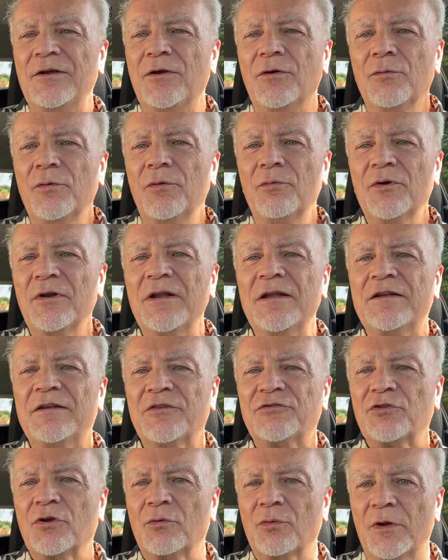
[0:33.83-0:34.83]
We really
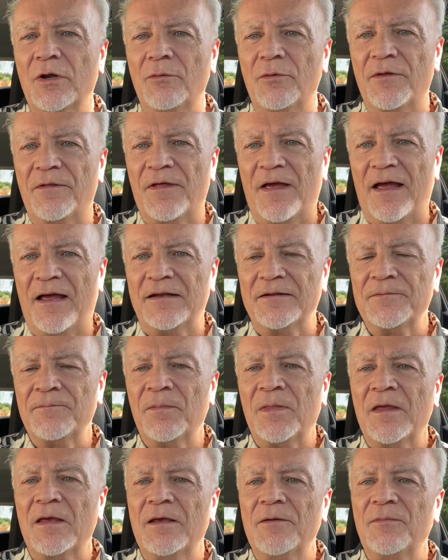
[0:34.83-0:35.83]
disagree with that,
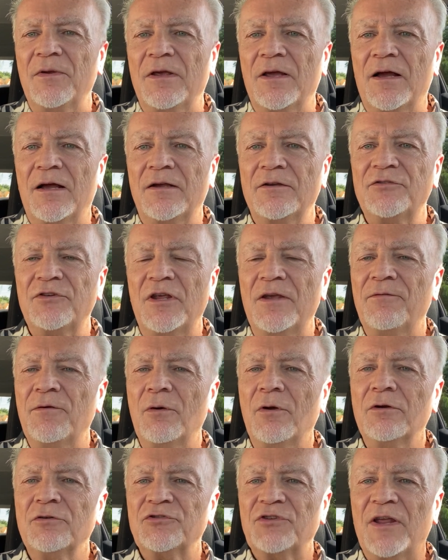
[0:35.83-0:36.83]
because if
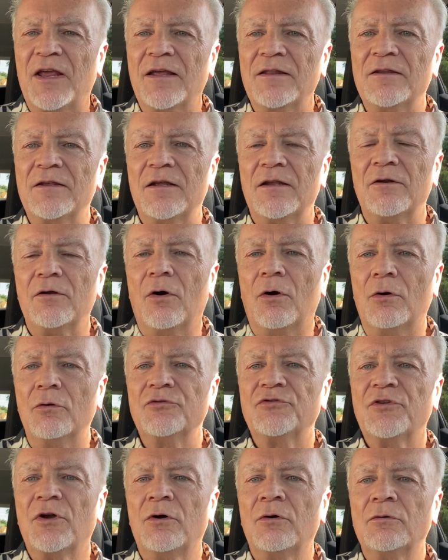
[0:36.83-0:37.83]
you understand that
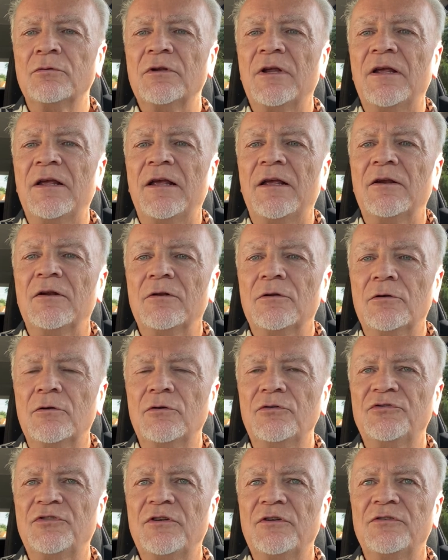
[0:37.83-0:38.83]
ozone
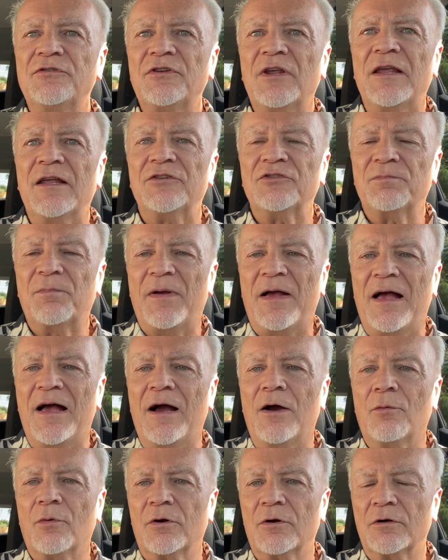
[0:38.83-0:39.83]
loses its
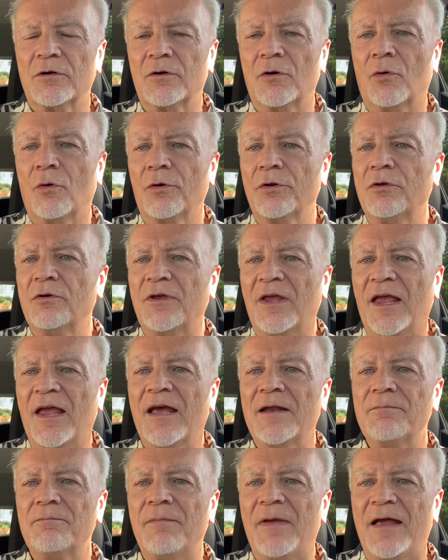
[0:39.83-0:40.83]
power, or you
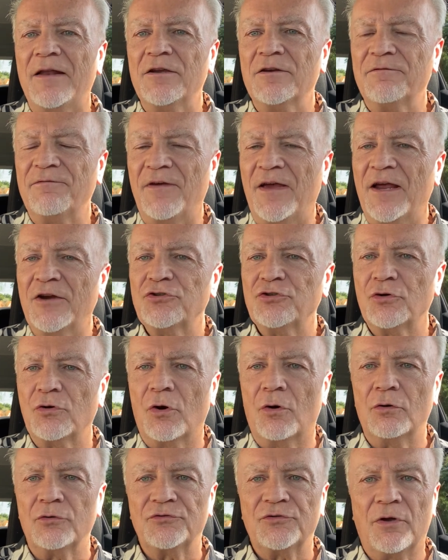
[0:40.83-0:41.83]
can't
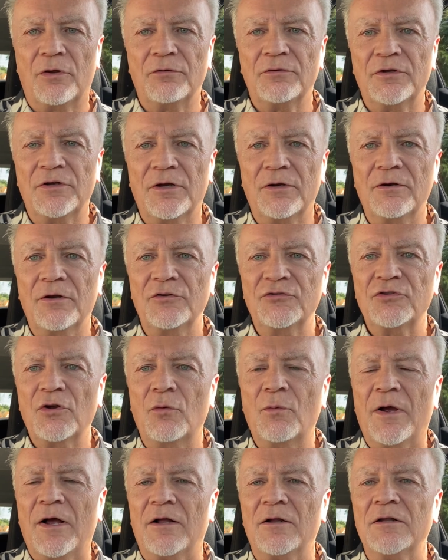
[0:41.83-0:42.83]
manufacture ozone nearly so
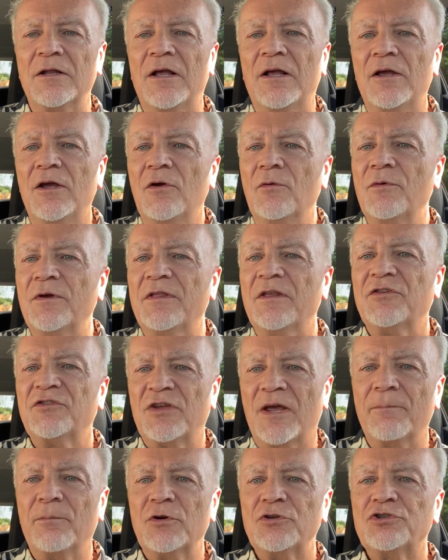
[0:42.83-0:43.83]
well when the
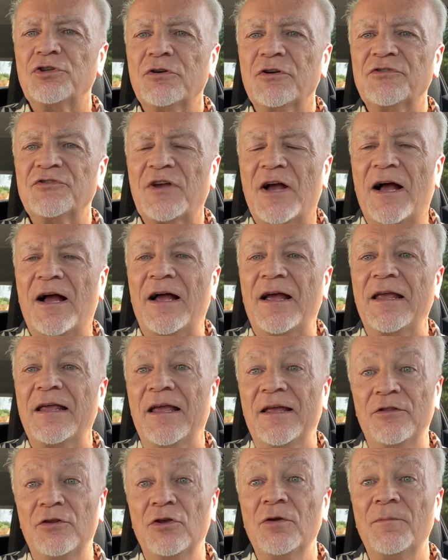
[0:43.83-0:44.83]
temperature is high
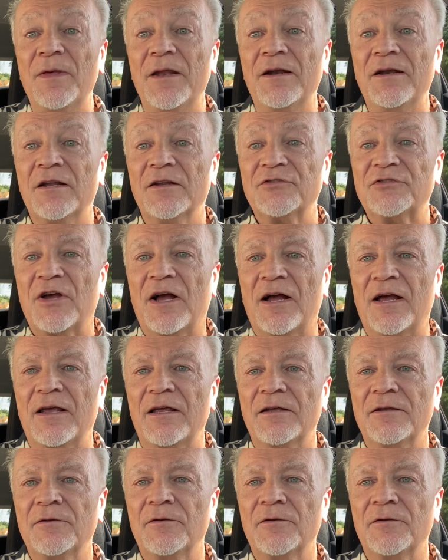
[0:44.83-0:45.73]
and the humidity is high.